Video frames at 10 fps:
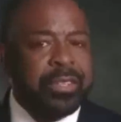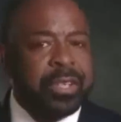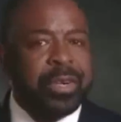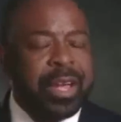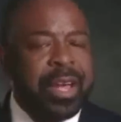
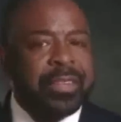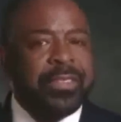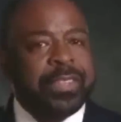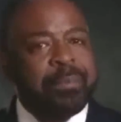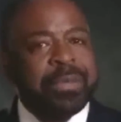do it?
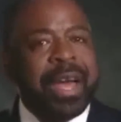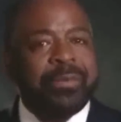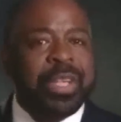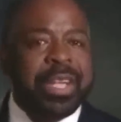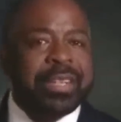See,
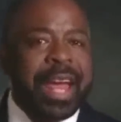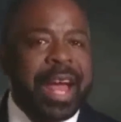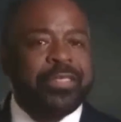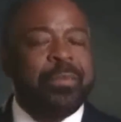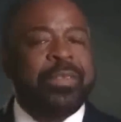sometimes we need to
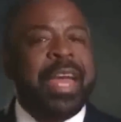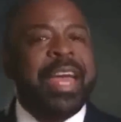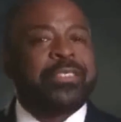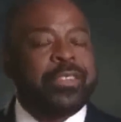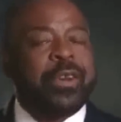have some
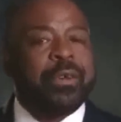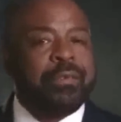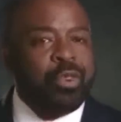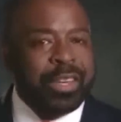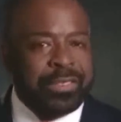external
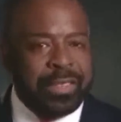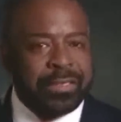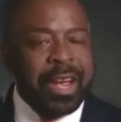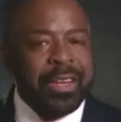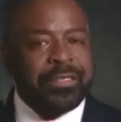
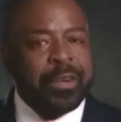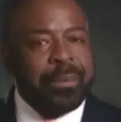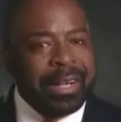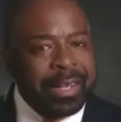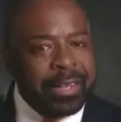voices. And so
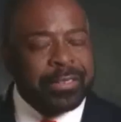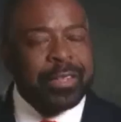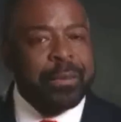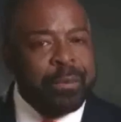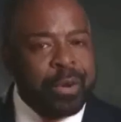by
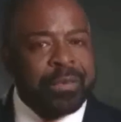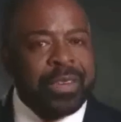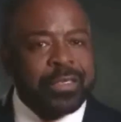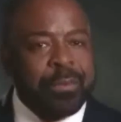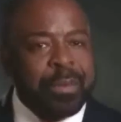listening to
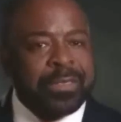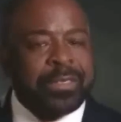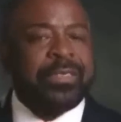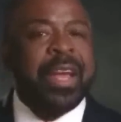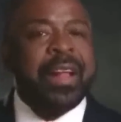motivational
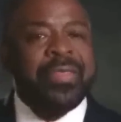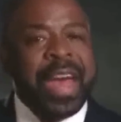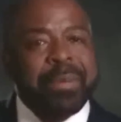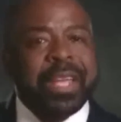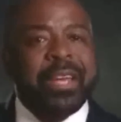messages,
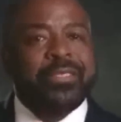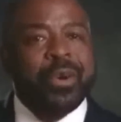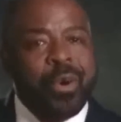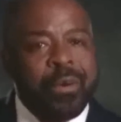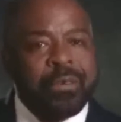that began
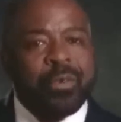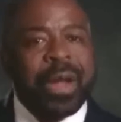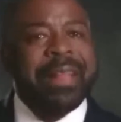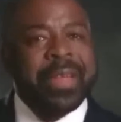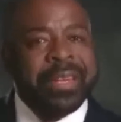to
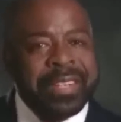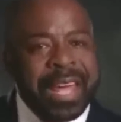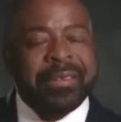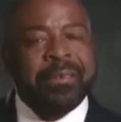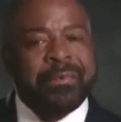override the
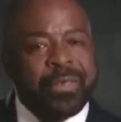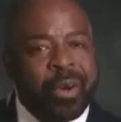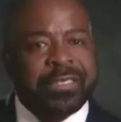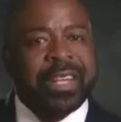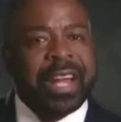negative
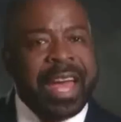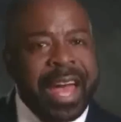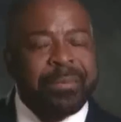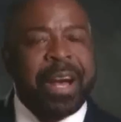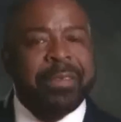thoughts that I
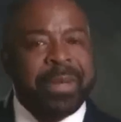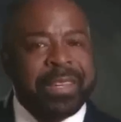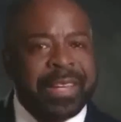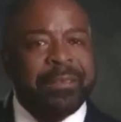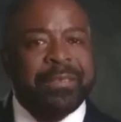had about
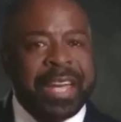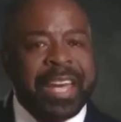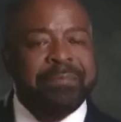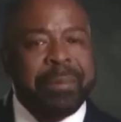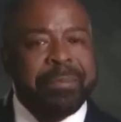myself
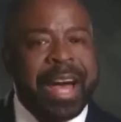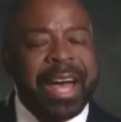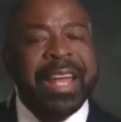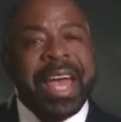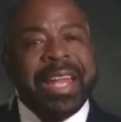in my
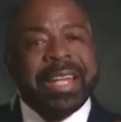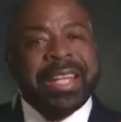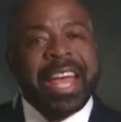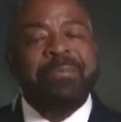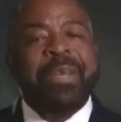mind. And it
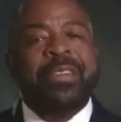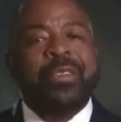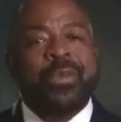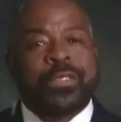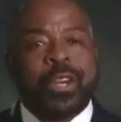gave me a
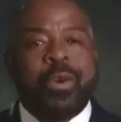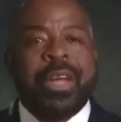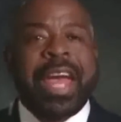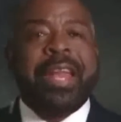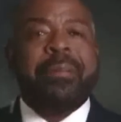new
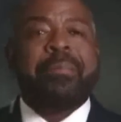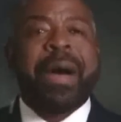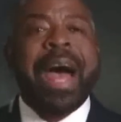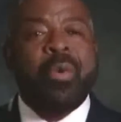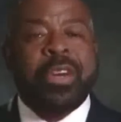story and
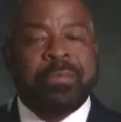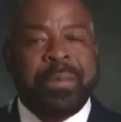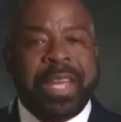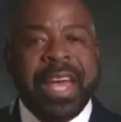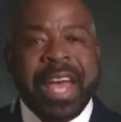empowered
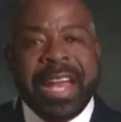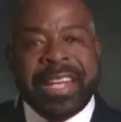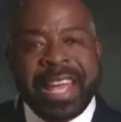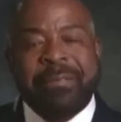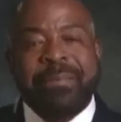me
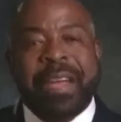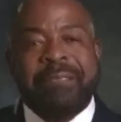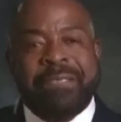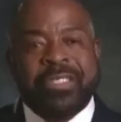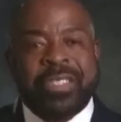and gave me a
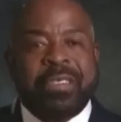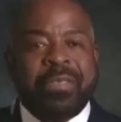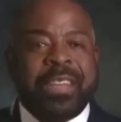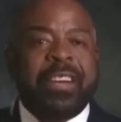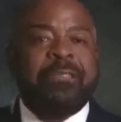vision of
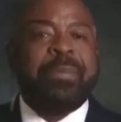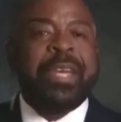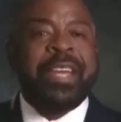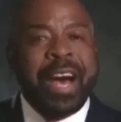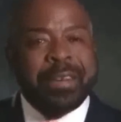myself
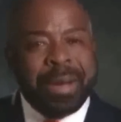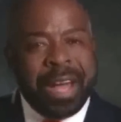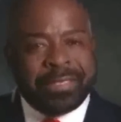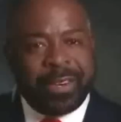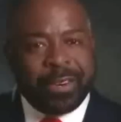beyond
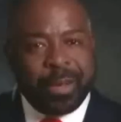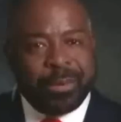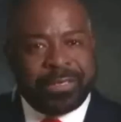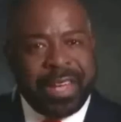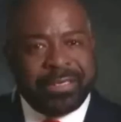my
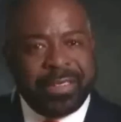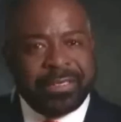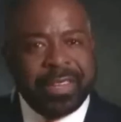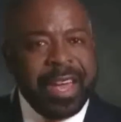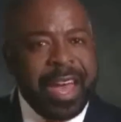
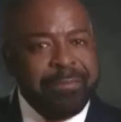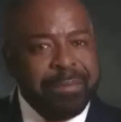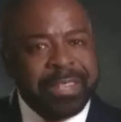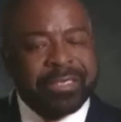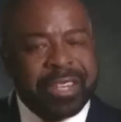circumstances and
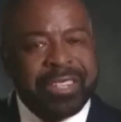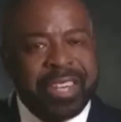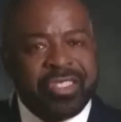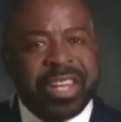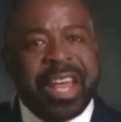mental
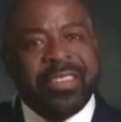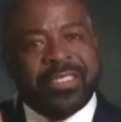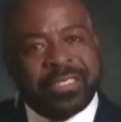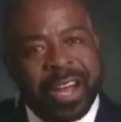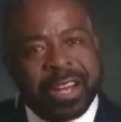conditioning and
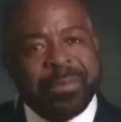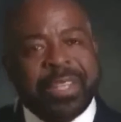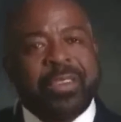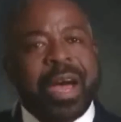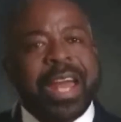started me
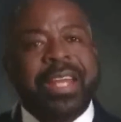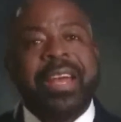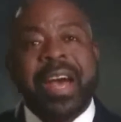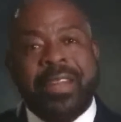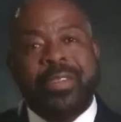to writing
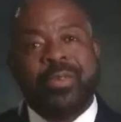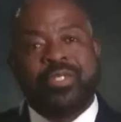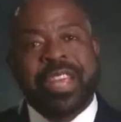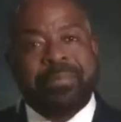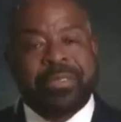a new
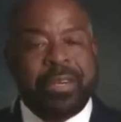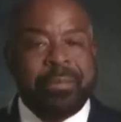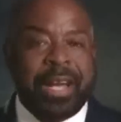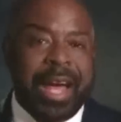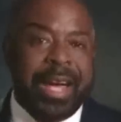chapter in
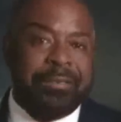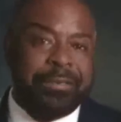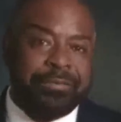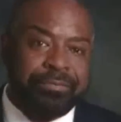my life.